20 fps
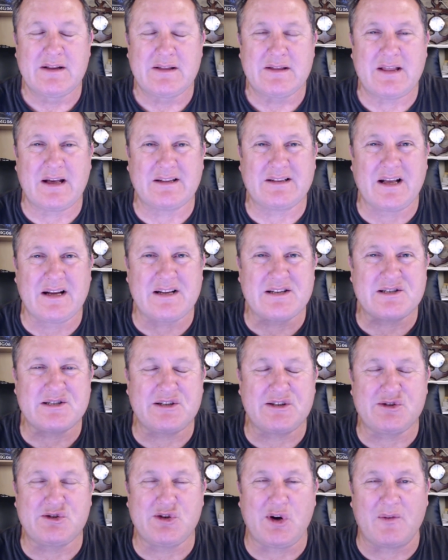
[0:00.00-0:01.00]
that does
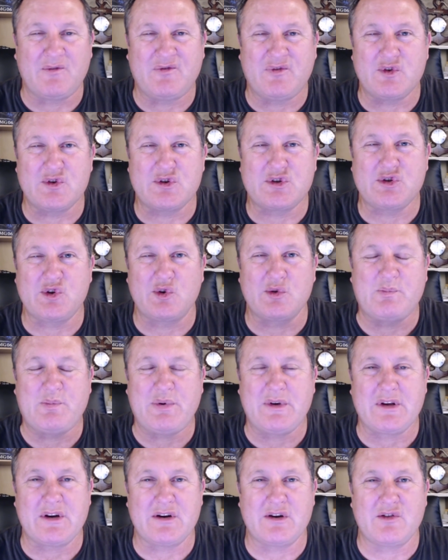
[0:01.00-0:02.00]
the job for a short
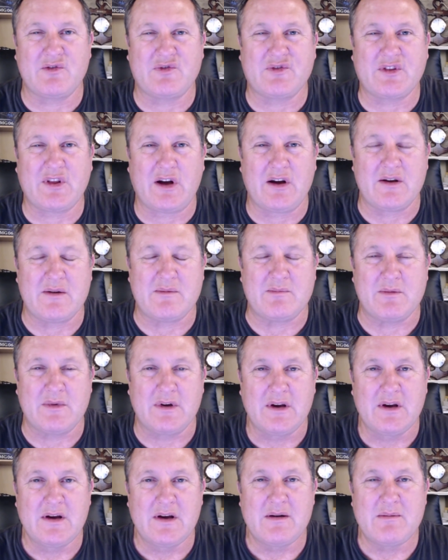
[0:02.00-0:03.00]
period of time,
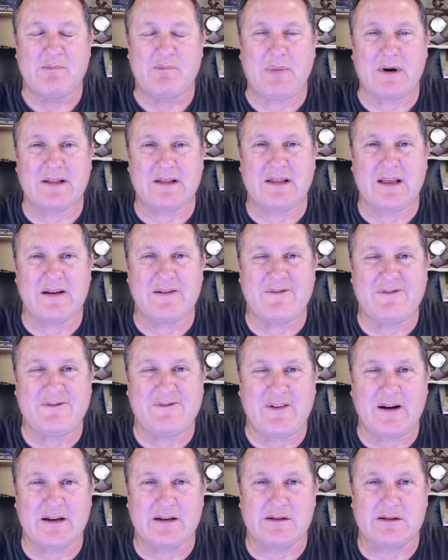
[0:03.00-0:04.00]
but then
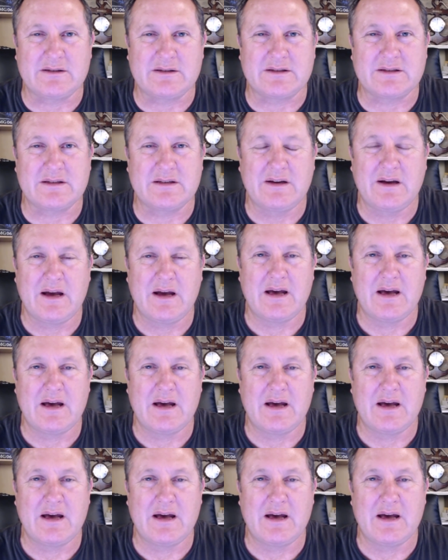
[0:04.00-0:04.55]
fails.